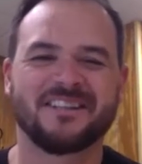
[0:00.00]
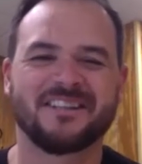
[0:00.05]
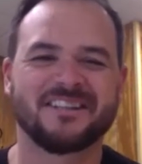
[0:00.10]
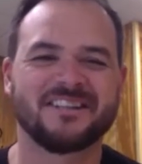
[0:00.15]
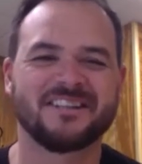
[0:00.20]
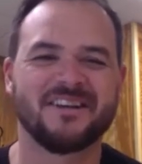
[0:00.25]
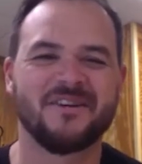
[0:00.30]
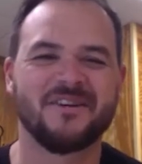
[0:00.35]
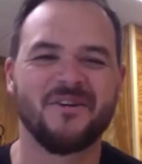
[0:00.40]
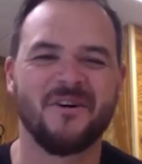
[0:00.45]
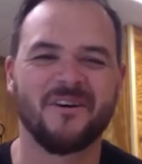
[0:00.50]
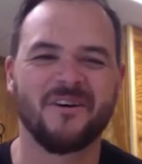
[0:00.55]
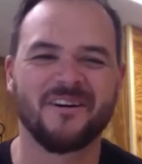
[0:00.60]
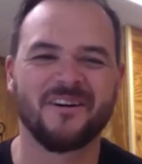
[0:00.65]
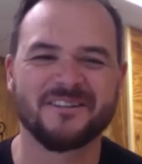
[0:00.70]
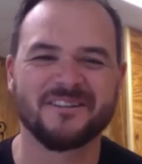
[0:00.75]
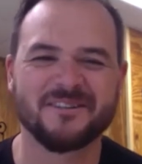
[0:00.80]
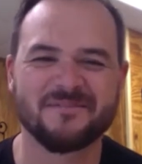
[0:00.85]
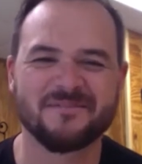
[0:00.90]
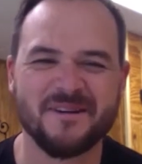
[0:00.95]
It's an
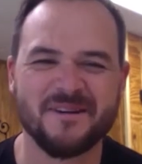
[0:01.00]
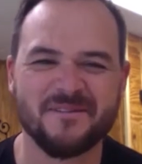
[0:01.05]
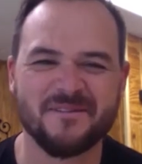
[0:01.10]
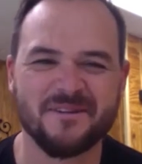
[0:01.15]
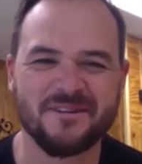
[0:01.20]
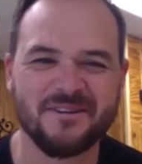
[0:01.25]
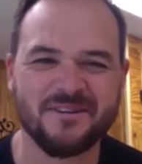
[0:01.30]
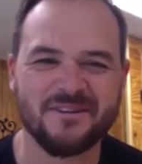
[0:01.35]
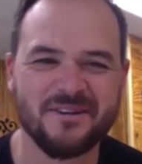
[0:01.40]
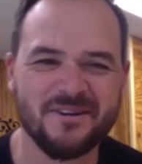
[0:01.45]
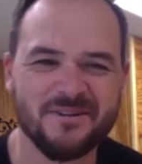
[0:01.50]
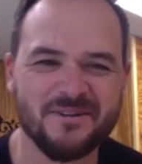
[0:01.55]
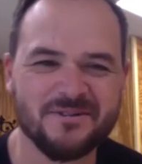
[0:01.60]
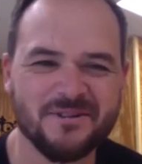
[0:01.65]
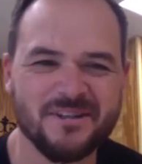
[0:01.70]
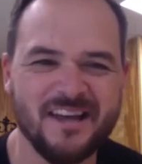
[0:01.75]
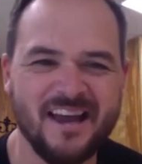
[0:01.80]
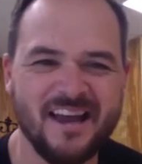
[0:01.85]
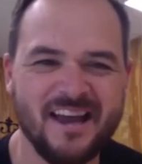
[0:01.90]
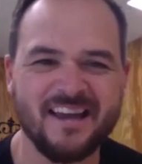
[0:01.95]
honor to be with you
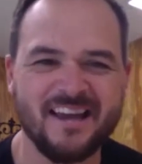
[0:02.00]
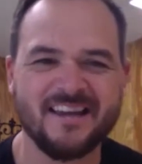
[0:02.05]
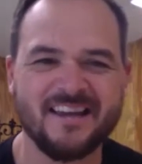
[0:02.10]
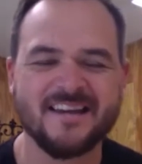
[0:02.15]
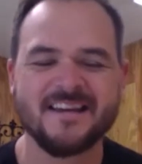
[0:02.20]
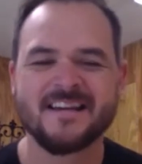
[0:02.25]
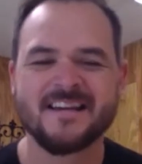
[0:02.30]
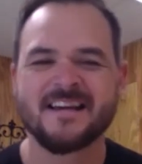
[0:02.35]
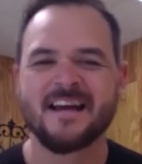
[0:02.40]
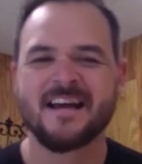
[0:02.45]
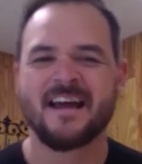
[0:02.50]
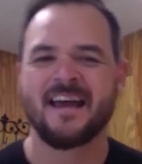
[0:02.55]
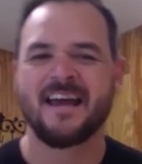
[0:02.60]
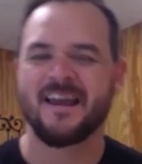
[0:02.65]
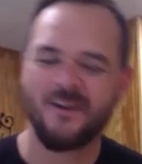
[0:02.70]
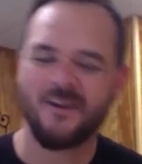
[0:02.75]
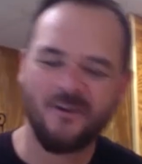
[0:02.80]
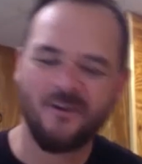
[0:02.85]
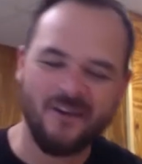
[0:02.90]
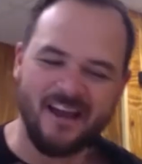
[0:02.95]
today.
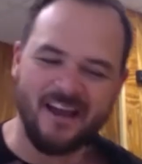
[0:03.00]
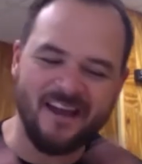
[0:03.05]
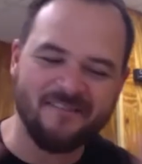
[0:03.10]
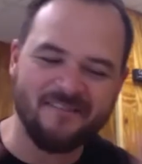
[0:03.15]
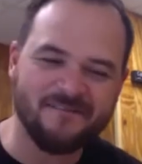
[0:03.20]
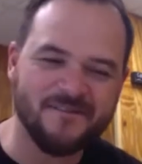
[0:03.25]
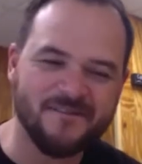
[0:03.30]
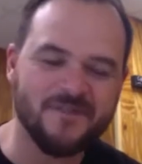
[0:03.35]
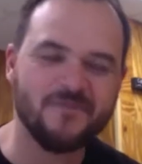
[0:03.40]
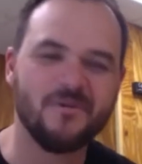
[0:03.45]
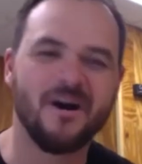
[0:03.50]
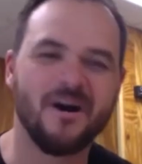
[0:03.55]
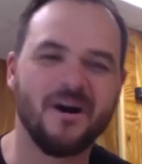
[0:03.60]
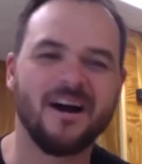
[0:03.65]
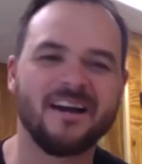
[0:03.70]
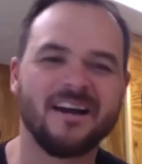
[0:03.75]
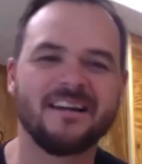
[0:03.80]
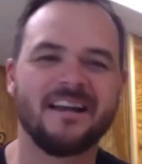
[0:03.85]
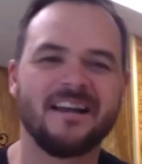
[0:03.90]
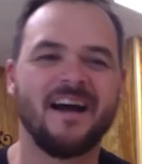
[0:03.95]
Hello,
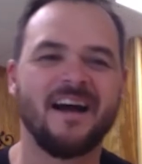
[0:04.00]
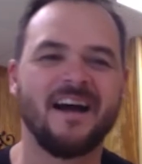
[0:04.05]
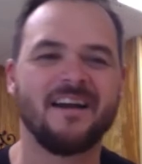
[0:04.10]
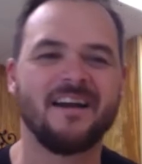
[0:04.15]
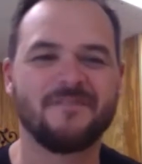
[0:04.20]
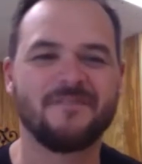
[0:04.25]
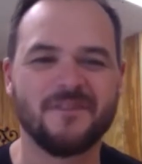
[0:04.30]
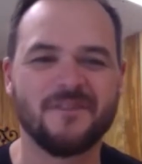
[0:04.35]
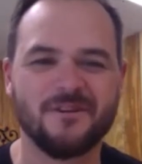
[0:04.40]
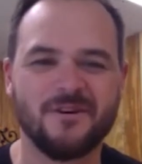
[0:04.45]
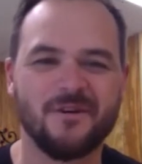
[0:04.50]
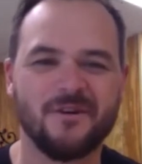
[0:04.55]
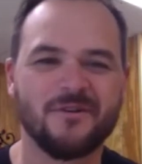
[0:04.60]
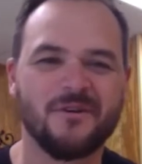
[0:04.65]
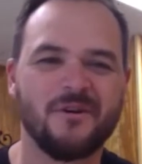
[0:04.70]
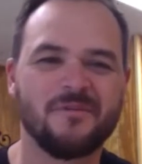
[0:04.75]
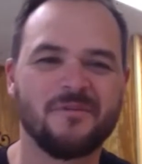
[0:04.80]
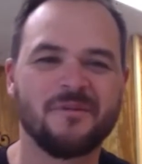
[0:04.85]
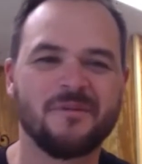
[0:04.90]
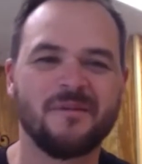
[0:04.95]
everyone. If you don't
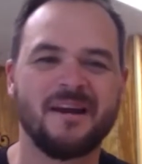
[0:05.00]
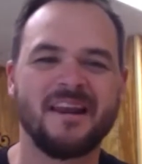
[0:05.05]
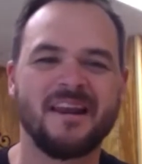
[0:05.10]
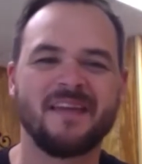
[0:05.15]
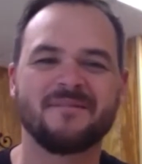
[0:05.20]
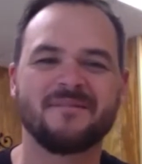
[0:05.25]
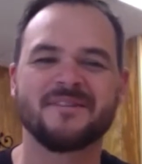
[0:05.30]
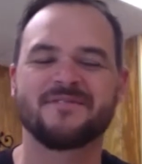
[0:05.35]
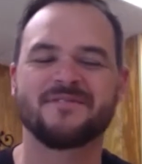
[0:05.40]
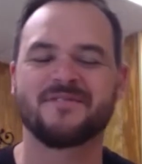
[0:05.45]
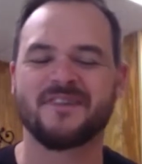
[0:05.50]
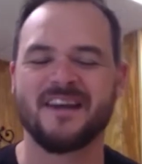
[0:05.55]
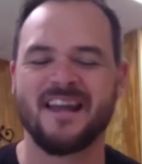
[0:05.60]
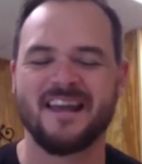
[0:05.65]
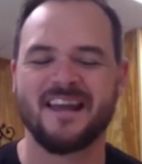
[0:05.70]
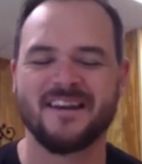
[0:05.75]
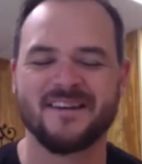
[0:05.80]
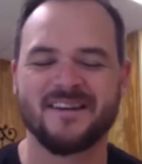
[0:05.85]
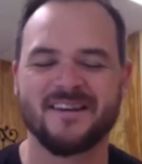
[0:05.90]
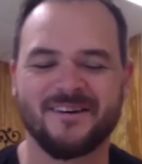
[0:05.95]
know me, my name is
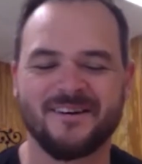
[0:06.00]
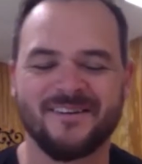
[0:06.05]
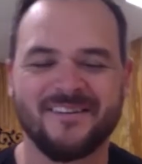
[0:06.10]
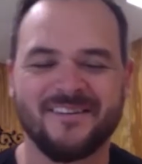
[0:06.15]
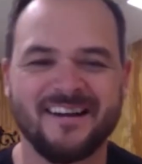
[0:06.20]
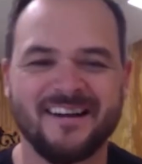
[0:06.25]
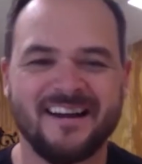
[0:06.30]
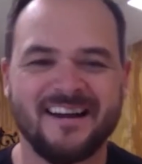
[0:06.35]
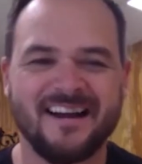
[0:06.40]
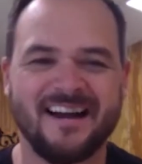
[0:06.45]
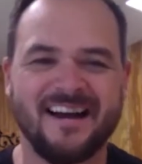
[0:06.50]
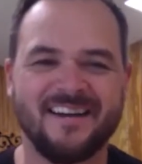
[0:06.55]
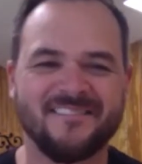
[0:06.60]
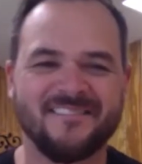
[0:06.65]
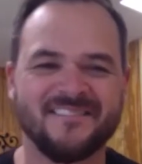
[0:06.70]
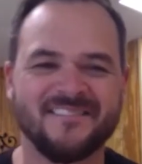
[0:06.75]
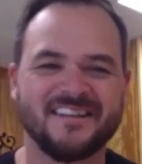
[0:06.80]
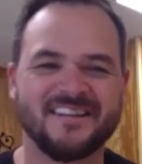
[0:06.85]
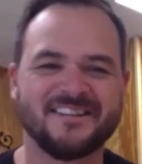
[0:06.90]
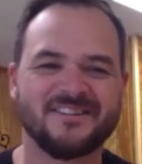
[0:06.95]
Fernando.
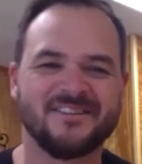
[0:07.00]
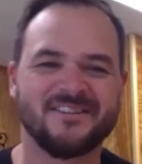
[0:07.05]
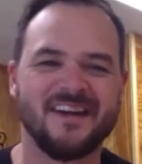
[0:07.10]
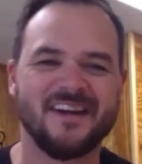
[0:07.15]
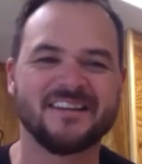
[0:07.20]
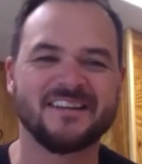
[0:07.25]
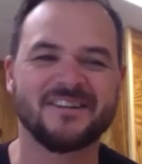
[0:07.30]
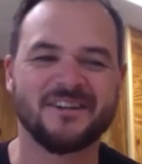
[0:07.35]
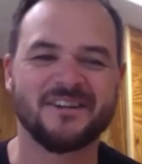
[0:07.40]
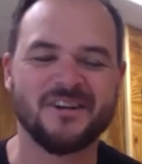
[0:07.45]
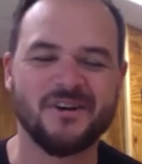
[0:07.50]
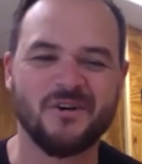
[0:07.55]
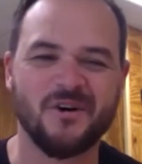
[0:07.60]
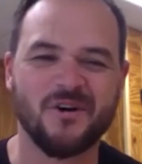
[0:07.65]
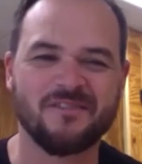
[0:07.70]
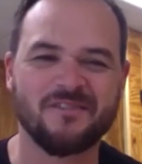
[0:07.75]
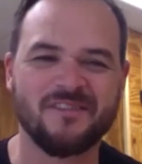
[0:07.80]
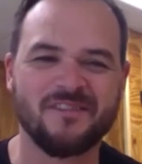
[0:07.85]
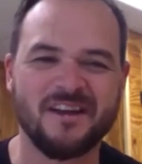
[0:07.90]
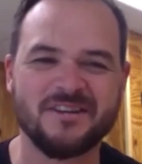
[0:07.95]
I'm the director and
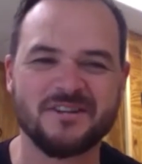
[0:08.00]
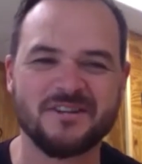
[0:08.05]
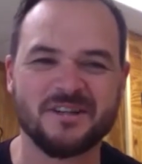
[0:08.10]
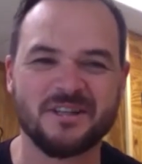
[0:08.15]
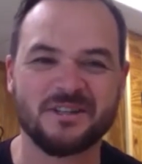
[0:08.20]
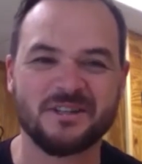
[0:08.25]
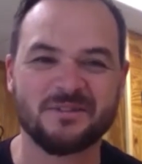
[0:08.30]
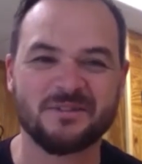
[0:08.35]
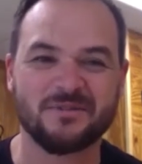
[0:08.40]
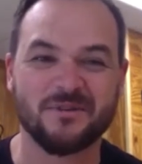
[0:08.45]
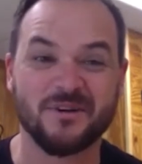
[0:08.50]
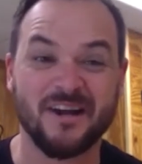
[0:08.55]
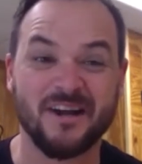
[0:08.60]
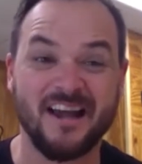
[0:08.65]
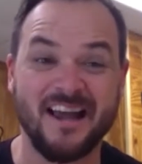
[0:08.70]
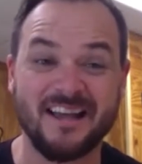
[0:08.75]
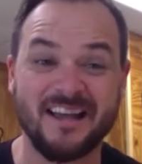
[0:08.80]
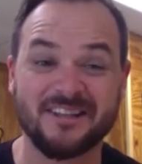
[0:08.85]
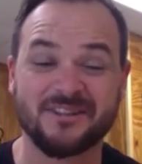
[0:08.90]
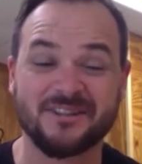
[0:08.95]
co-evangelist for
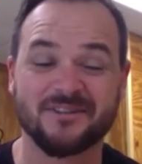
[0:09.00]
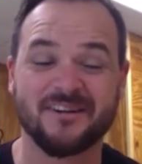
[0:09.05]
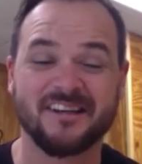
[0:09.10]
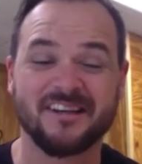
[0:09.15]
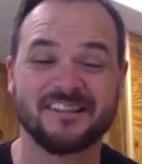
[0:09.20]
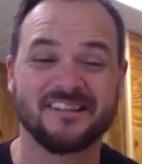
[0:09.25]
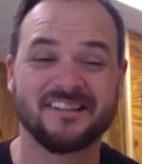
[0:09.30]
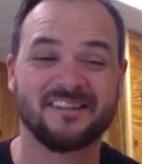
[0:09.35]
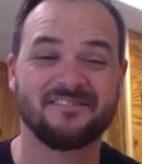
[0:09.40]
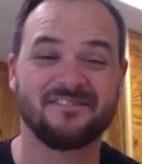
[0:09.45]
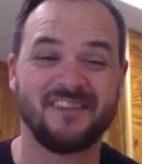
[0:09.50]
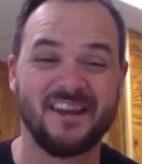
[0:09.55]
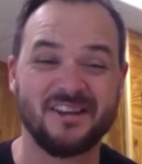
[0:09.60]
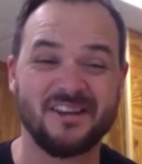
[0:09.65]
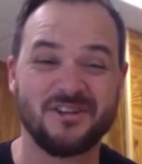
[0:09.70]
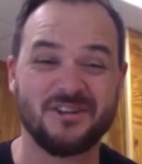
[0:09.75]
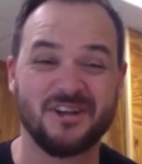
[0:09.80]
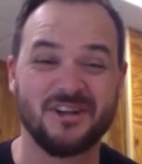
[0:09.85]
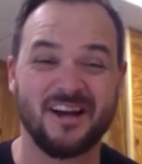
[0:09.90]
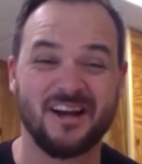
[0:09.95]
SOS
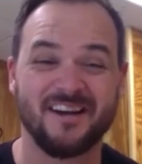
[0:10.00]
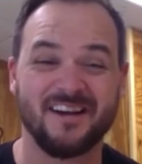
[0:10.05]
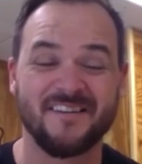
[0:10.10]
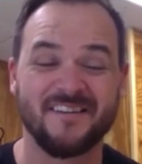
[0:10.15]
Adventure.